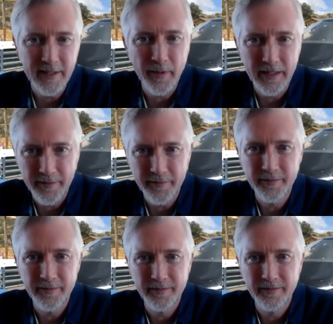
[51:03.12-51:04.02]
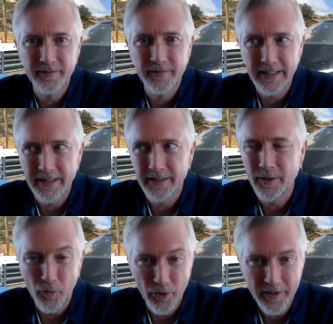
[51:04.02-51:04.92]
expensive.
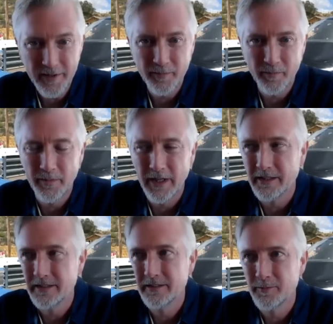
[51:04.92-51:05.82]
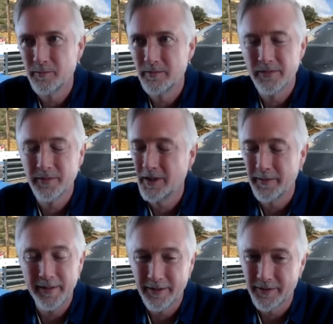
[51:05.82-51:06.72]
It works, but oh
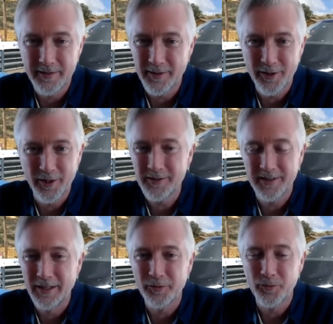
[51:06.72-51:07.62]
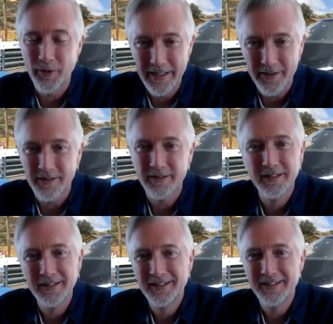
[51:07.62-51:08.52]
my goodness, the cost is outrageous.
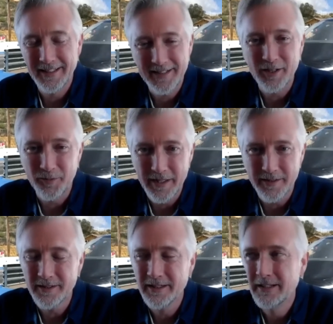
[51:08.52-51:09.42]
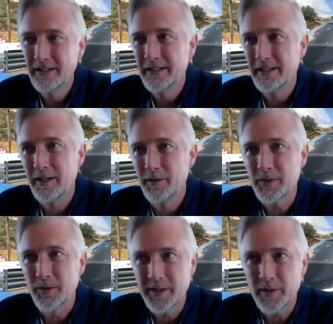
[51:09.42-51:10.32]
It's outrageous.
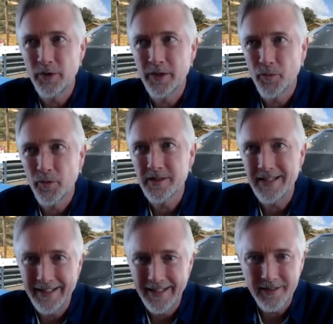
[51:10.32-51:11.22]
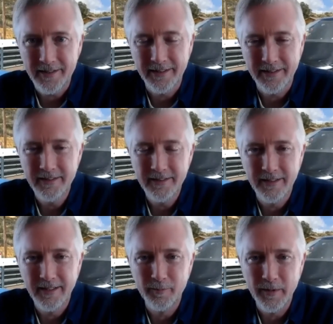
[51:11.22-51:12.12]
So at this point, we're sandcasting
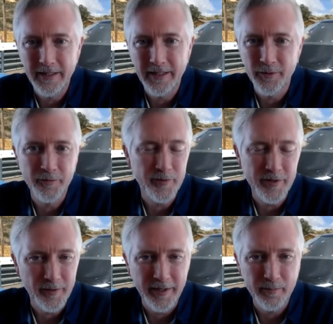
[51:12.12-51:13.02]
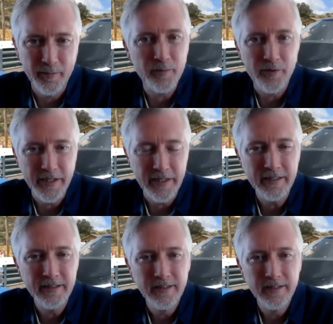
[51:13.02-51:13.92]
and then doing traditional kind of post
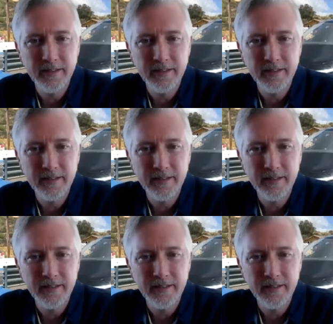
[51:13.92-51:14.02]
machining.